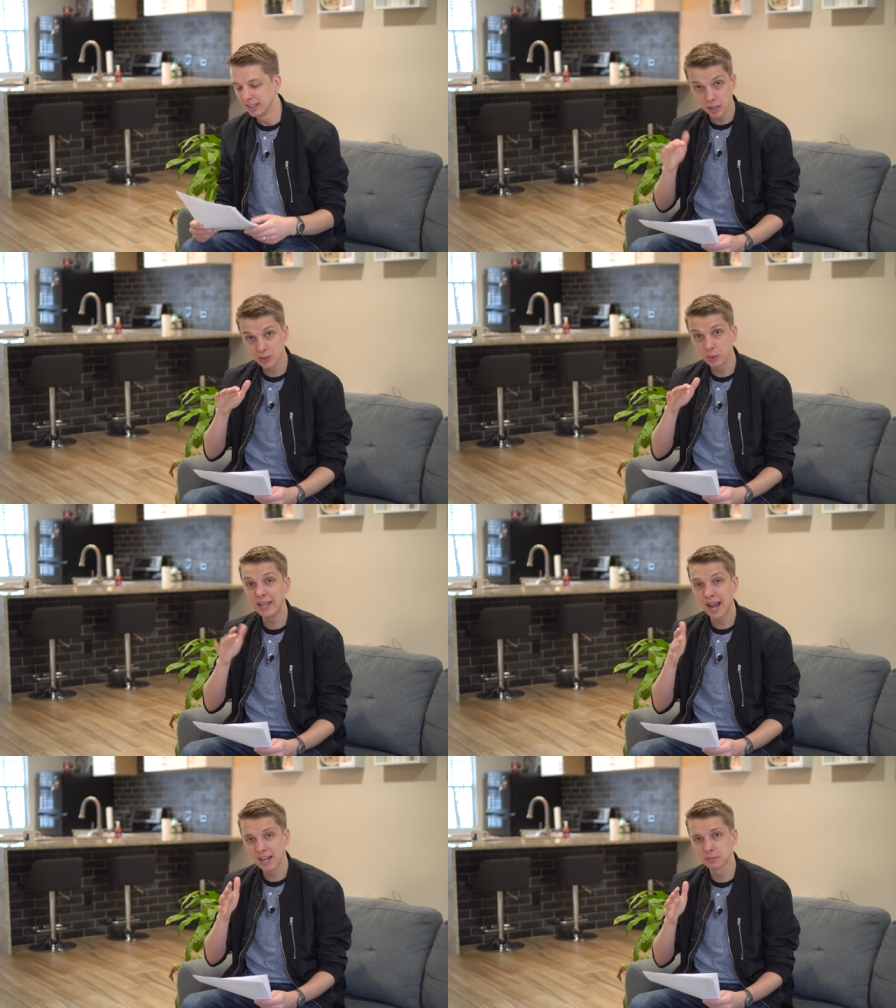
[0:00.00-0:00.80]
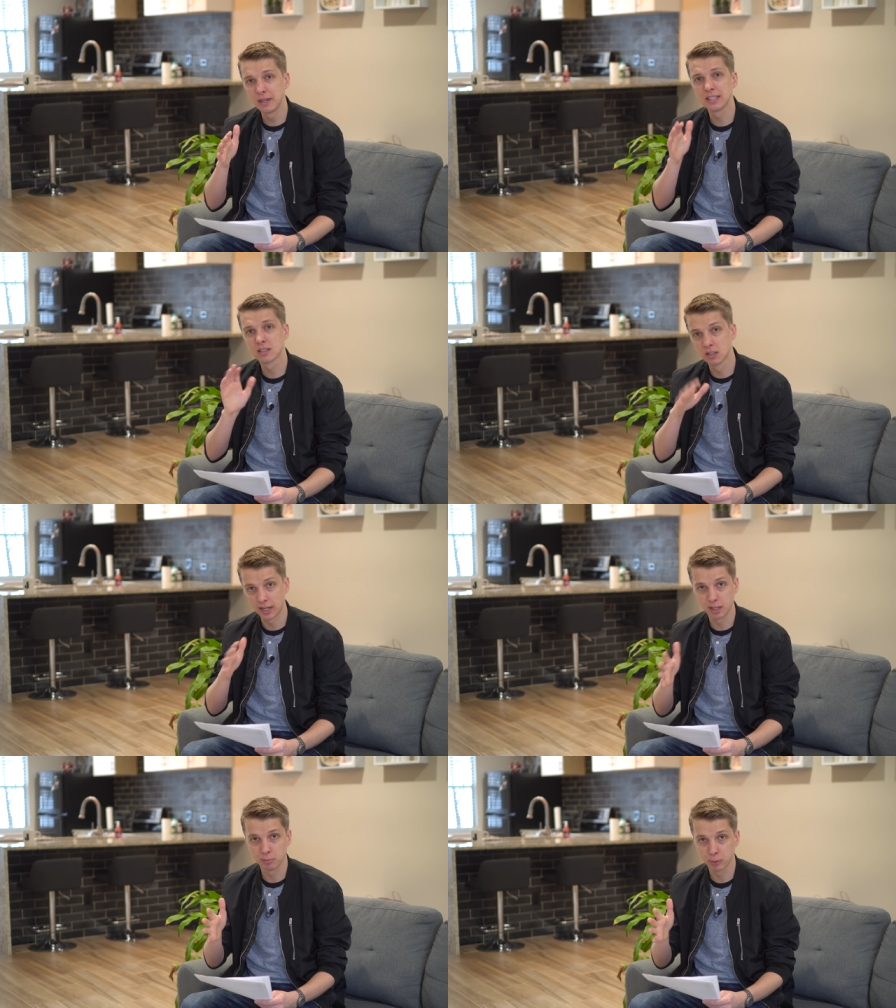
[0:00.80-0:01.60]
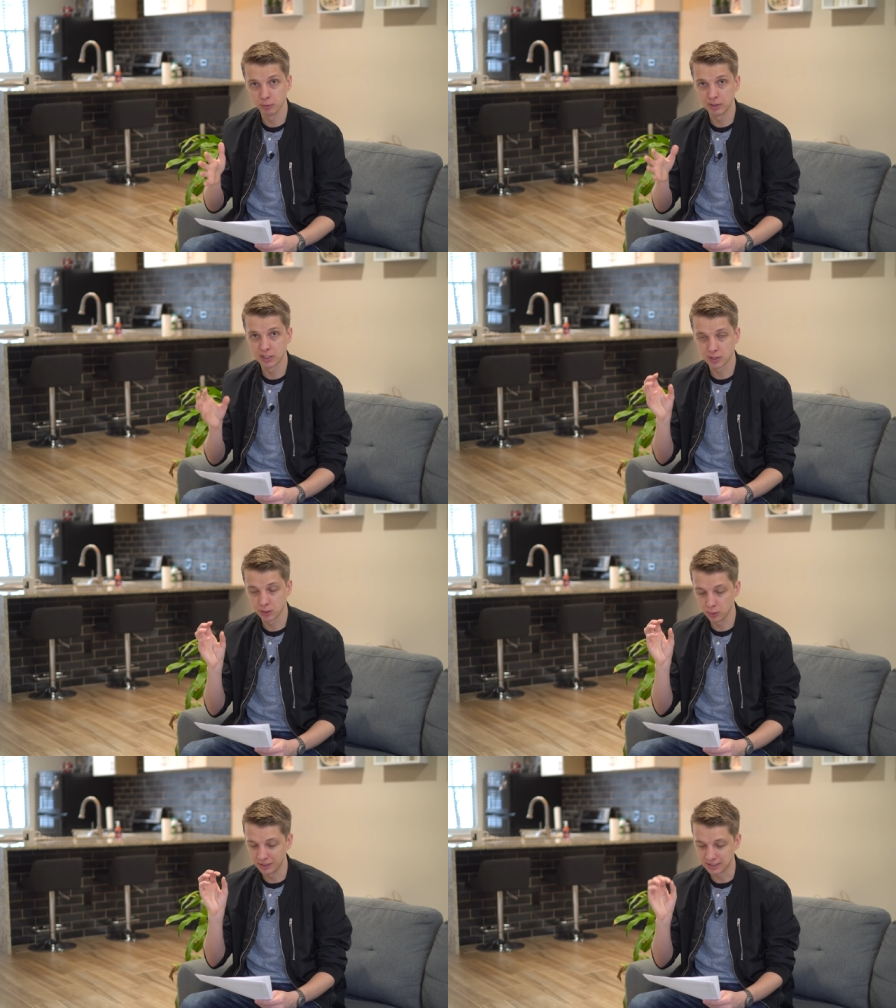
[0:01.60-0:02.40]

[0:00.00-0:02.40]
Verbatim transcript: Now Sony has made slight improvements to